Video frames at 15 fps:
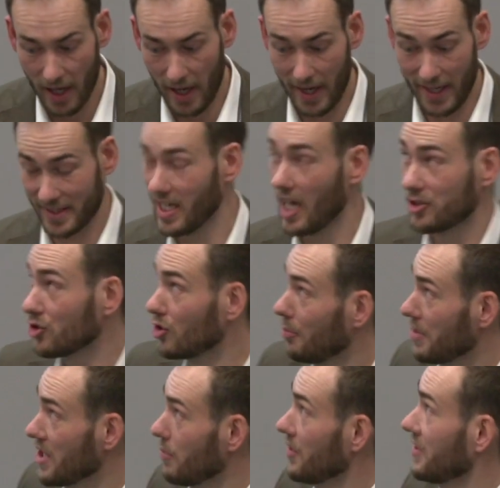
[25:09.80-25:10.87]
It's hard to
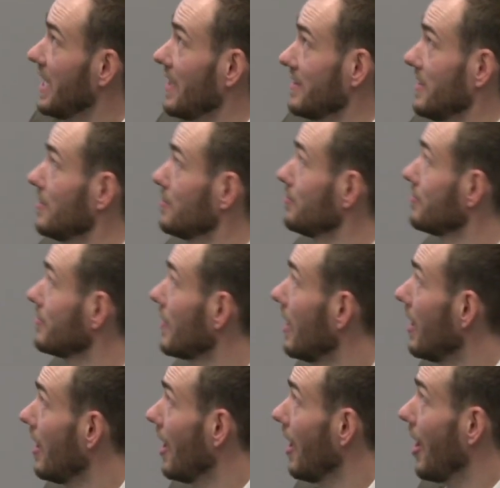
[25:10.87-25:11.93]
compete with NASA.
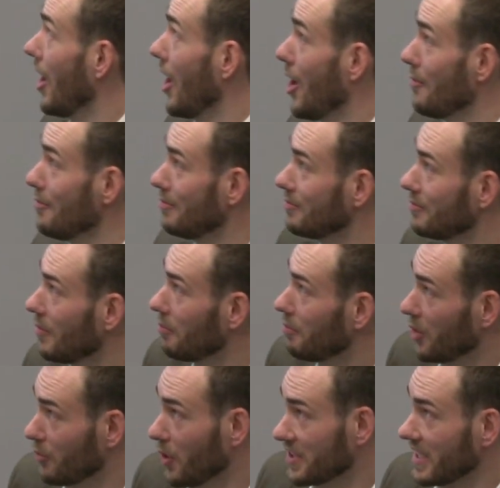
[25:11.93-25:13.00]

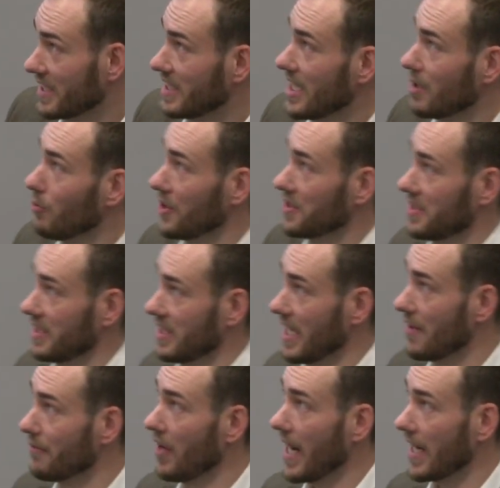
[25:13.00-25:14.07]
But what they did was that they
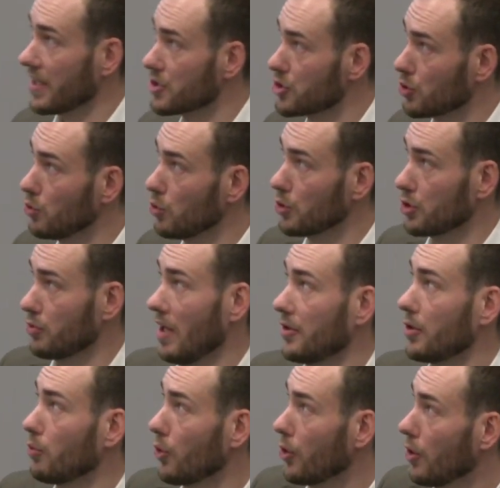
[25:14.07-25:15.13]
invited schools around
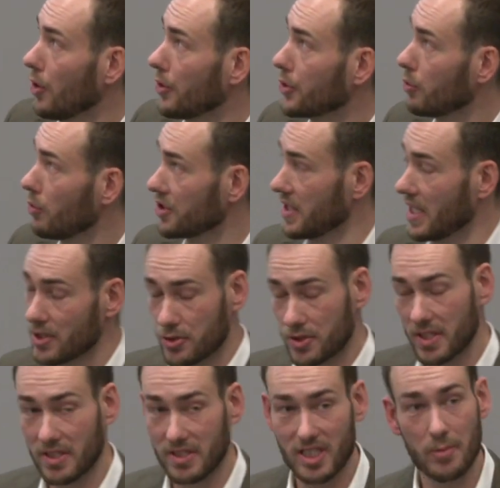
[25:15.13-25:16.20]
the world who was
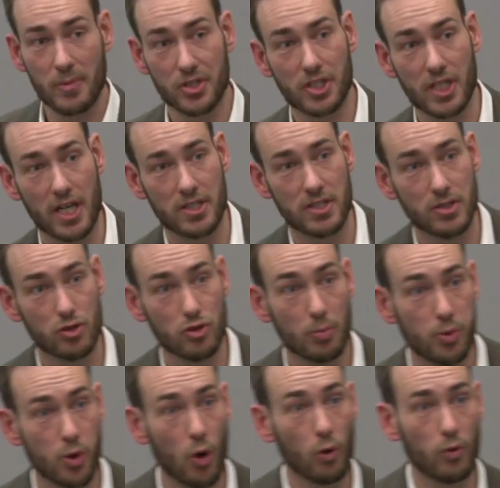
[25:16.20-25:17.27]
interested in STEM education to
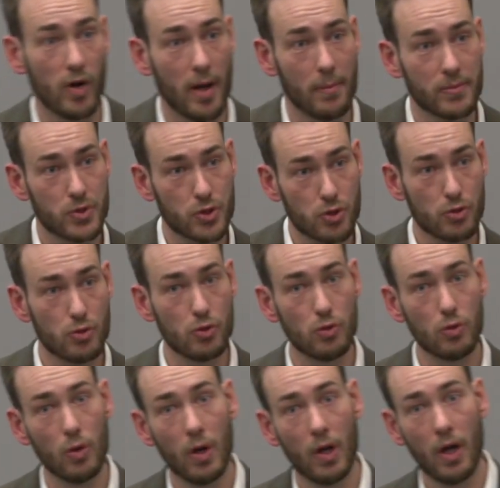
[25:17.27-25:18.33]
program
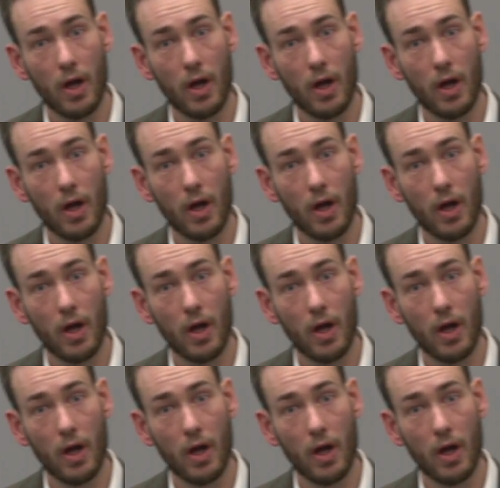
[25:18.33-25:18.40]
2